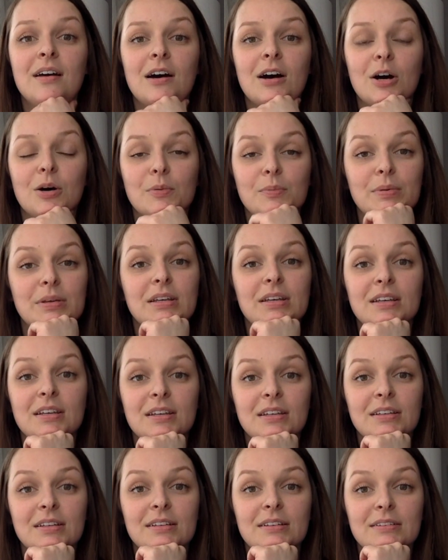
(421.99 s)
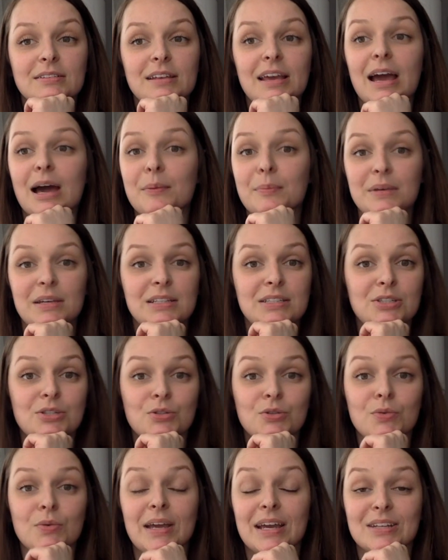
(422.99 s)
I'll be happy
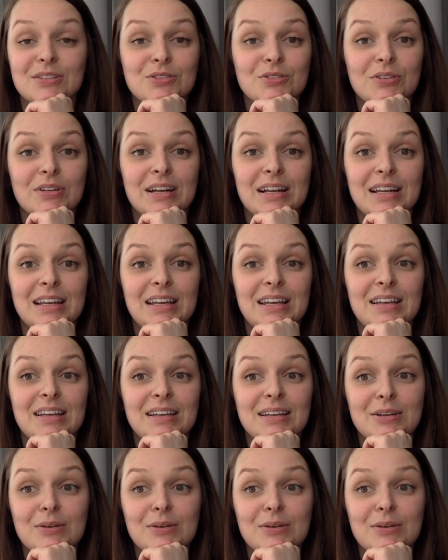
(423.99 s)
to answer any